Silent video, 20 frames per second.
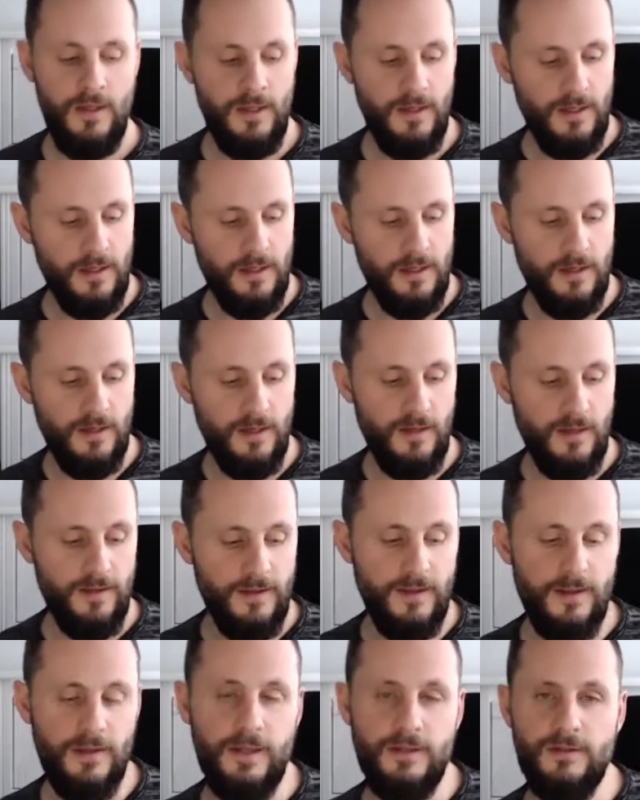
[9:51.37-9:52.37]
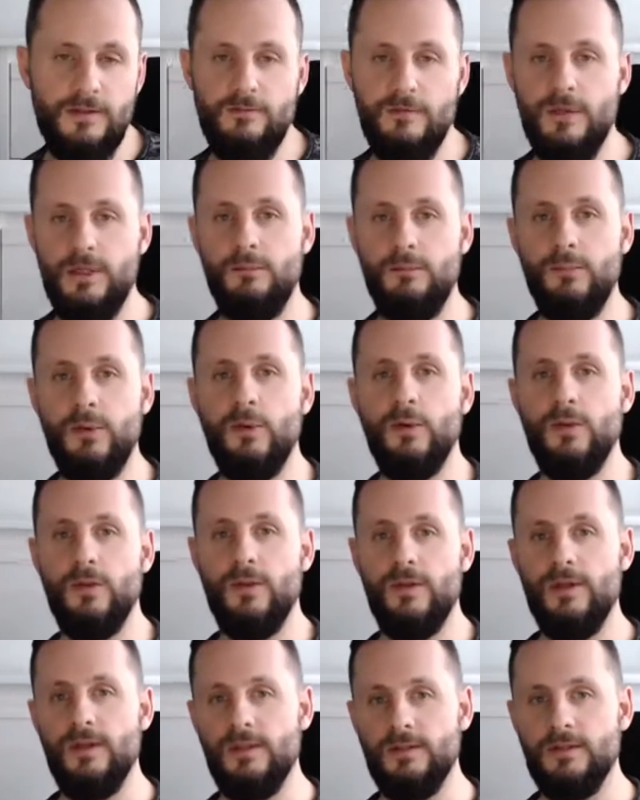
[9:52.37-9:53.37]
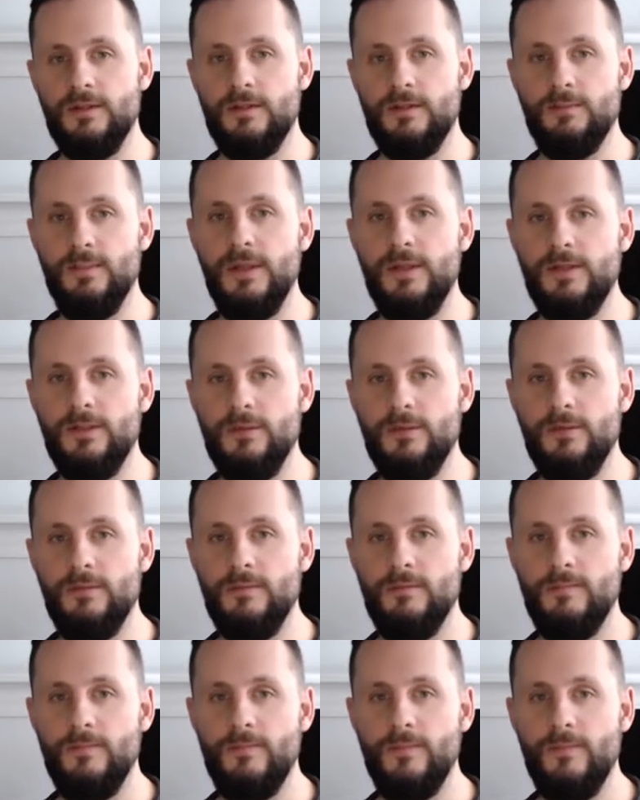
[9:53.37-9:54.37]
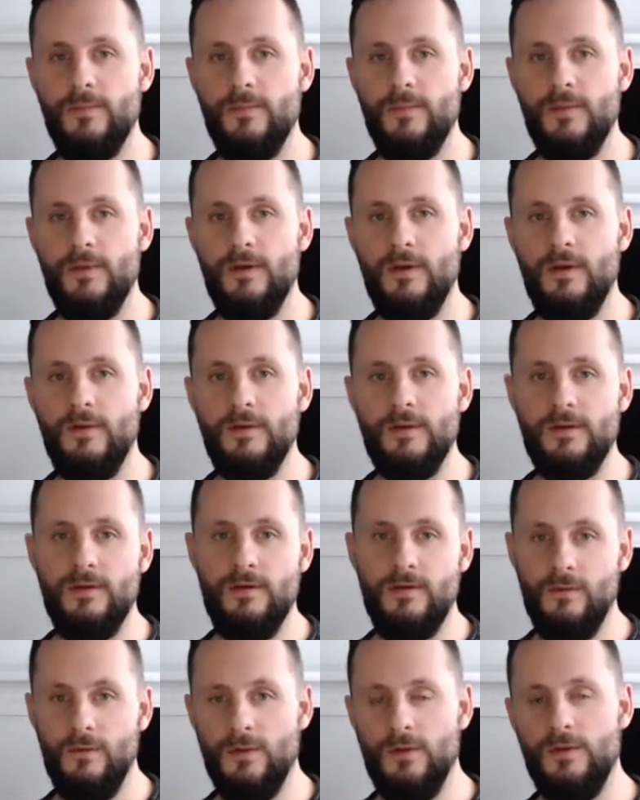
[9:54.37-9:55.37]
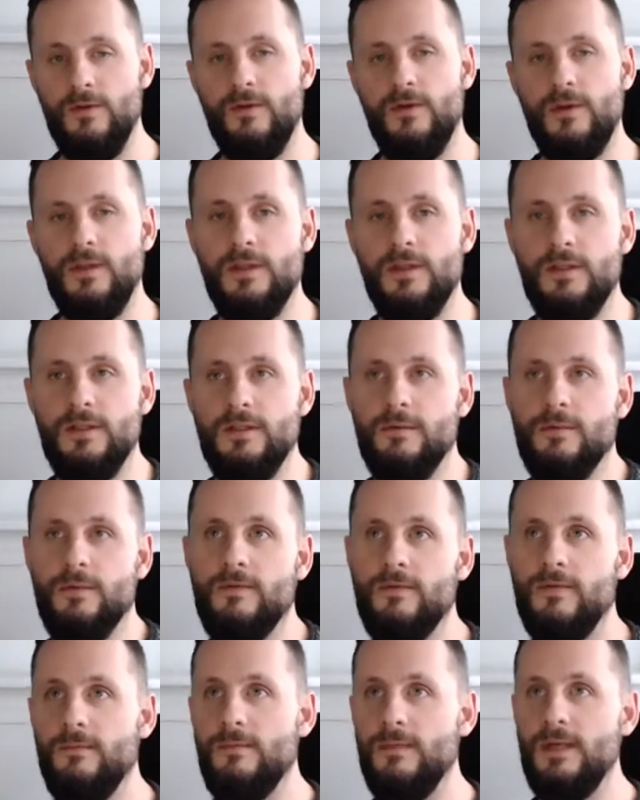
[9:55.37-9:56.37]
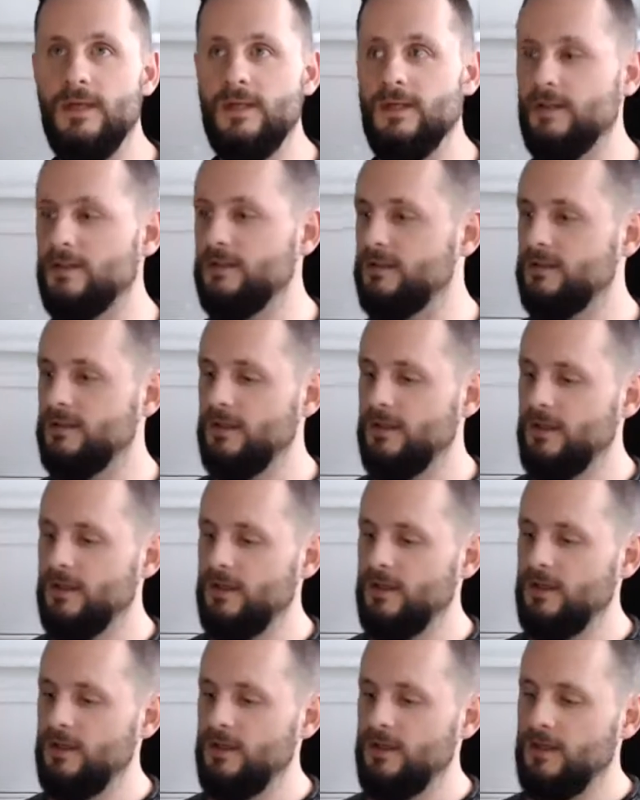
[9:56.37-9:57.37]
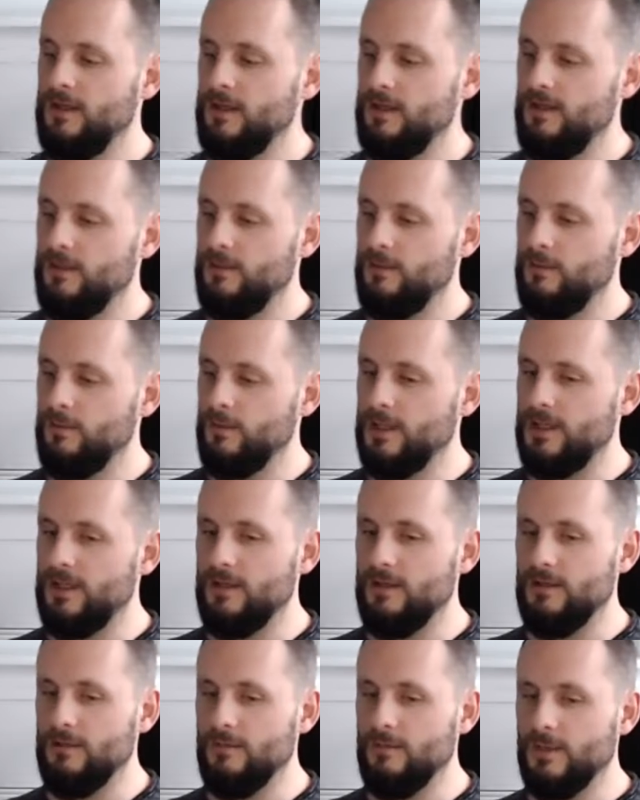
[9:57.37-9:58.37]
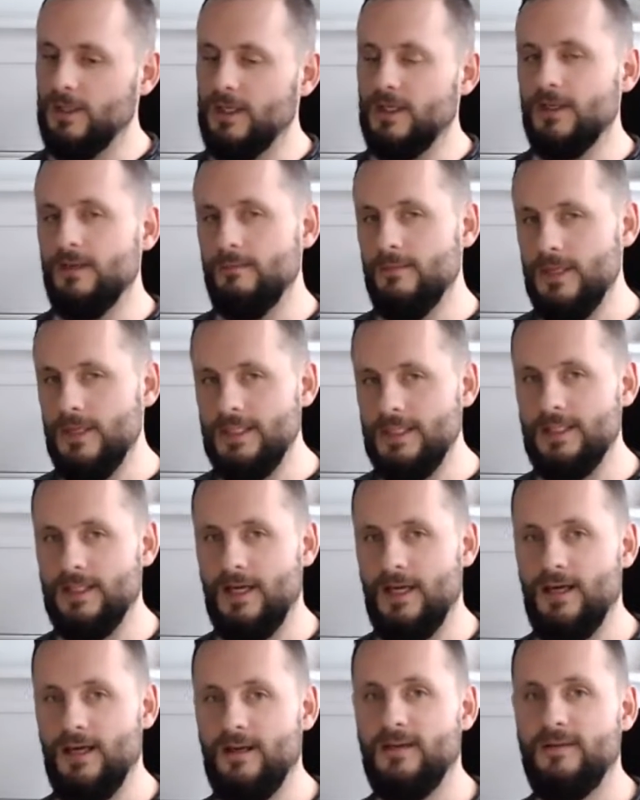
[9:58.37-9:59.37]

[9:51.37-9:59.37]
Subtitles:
And I think that's a really important thing to speak to. I don't know what you think, Lisa, but for me, we can miss that.